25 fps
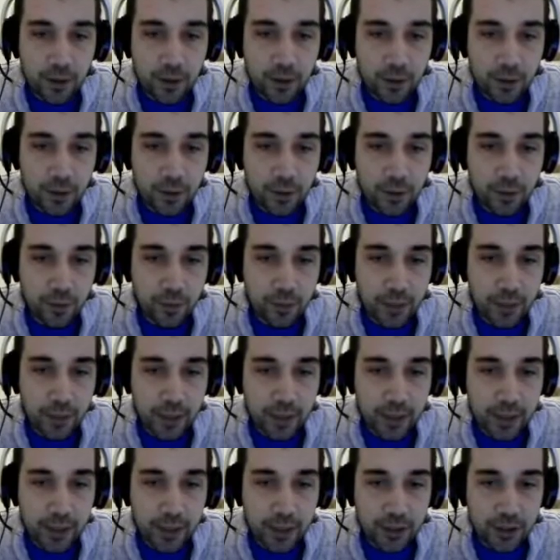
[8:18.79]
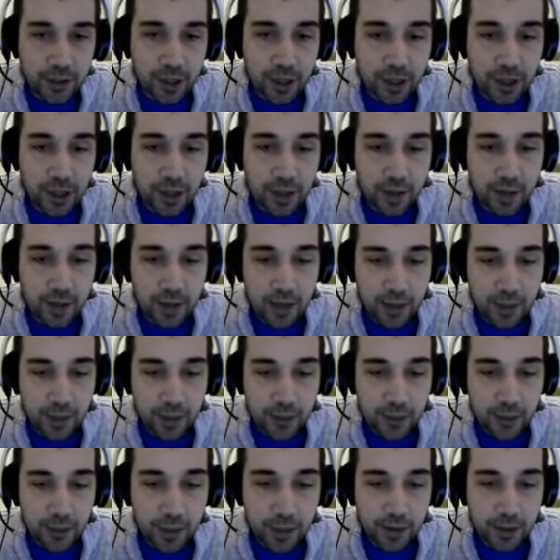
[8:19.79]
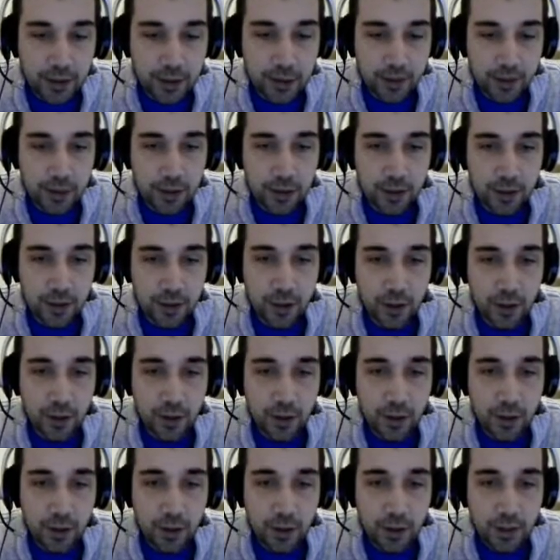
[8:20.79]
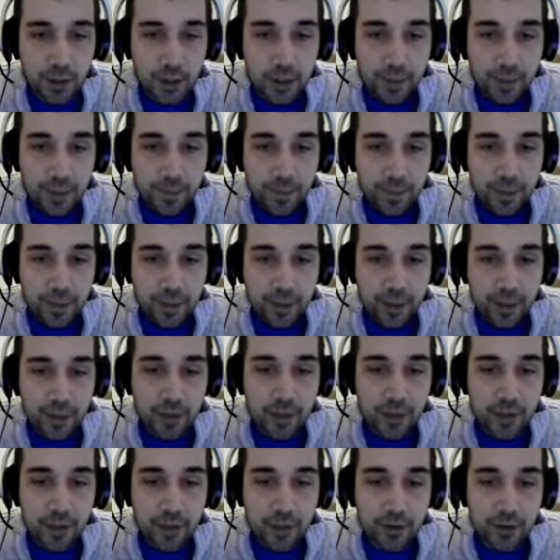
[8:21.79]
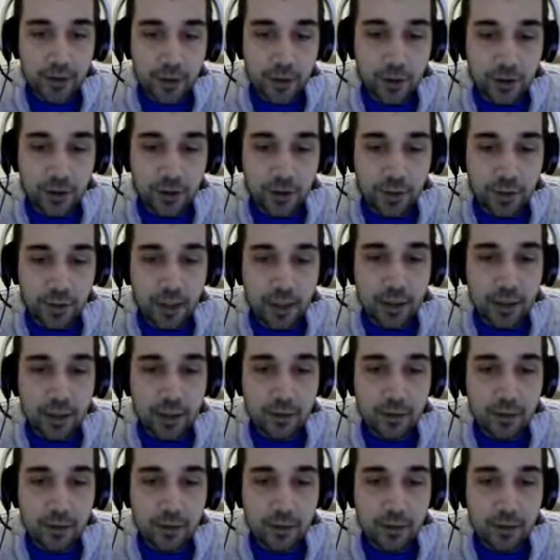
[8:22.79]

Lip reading: Silkworm rate is actually higher than the apple rate, so that's going to be